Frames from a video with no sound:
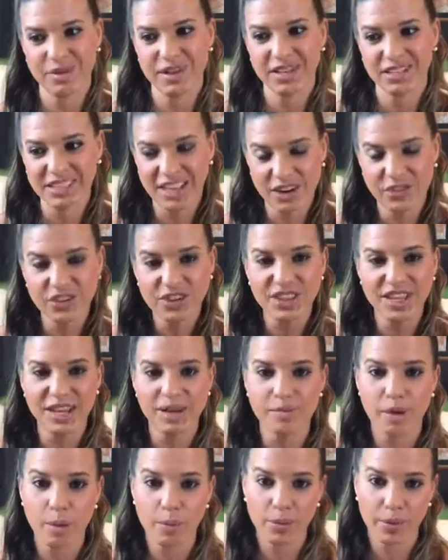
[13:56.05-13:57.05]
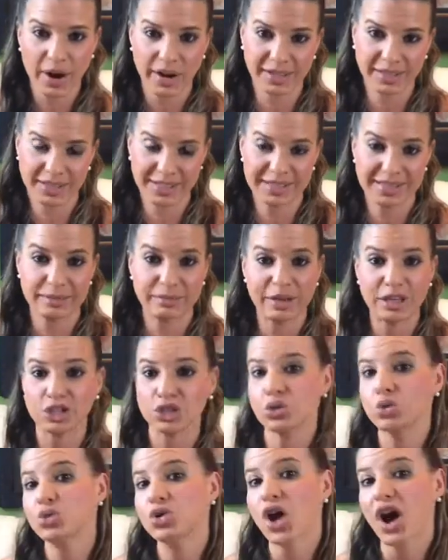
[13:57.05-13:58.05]
because everything about pregnancy
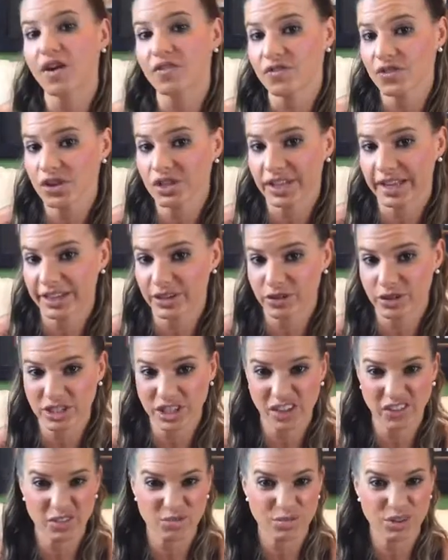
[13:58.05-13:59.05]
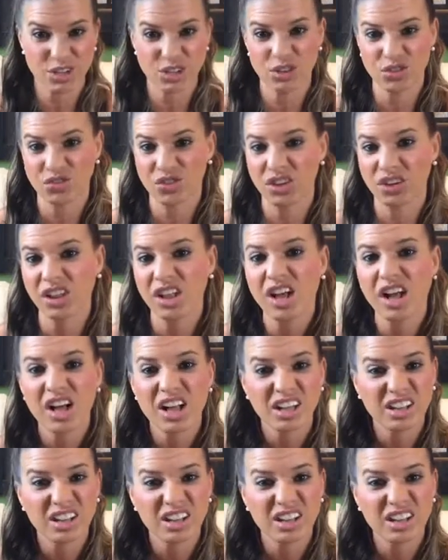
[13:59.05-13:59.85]
makes you not feel like yourself and makes you feel